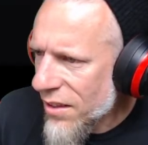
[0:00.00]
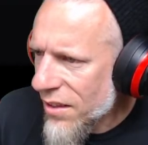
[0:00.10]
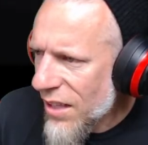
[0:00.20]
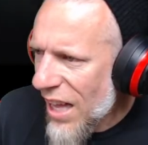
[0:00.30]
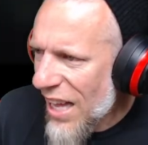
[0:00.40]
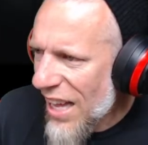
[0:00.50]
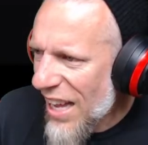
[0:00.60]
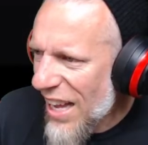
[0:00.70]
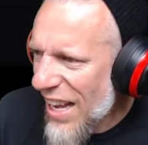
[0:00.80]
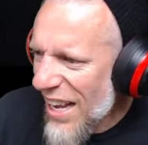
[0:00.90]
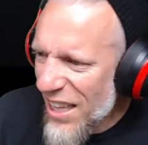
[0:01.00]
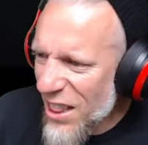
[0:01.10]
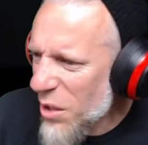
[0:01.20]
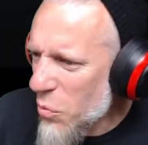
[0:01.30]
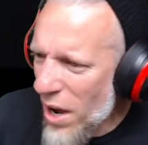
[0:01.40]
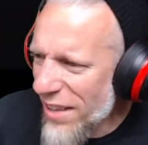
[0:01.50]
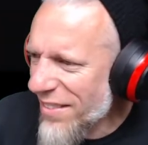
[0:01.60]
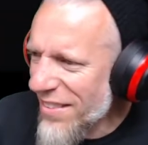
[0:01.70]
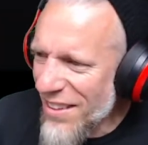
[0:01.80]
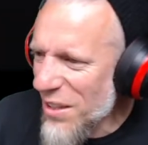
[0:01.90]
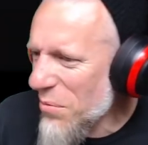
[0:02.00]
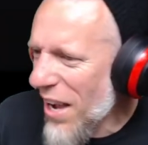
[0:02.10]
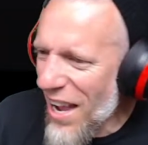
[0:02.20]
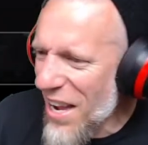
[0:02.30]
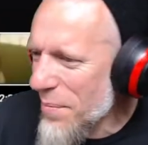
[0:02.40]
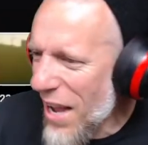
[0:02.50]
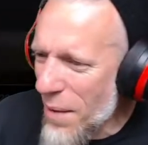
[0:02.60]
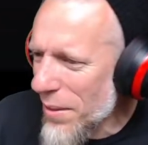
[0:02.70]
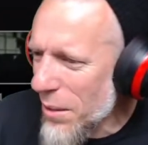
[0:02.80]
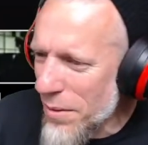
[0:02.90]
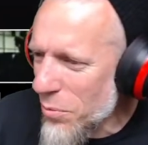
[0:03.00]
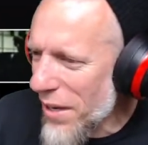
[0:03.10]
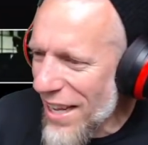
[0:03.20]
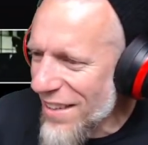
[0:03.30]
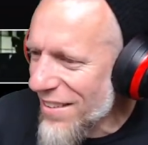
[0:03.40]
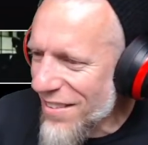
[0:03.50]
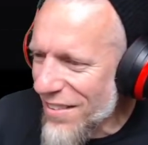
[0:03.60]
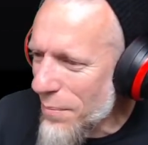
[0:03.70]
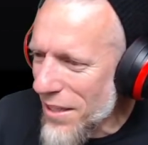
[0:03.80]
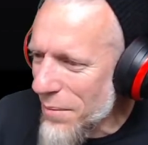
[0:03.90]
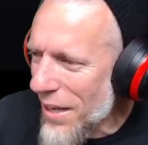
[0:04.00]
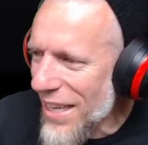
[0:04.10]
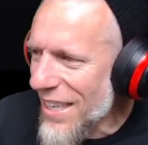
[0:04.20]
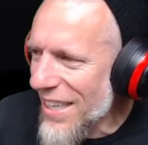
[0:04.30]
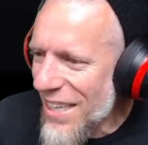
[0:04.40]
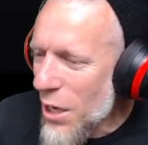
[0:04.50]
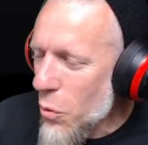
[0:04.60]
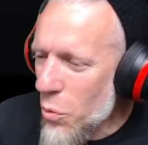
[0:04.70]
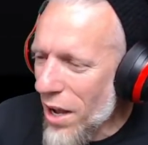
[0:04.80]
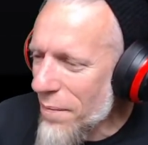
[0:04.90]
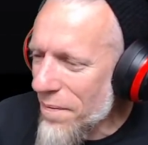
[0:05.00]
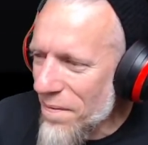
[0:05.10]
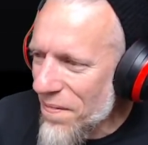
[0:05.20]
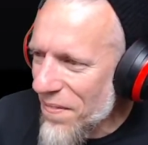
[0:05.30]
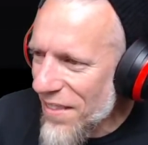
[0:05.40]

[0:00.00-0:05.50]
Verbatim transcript: Syllable after syllable down to the. the I am an emblem is where I disassemble them. Well, your way.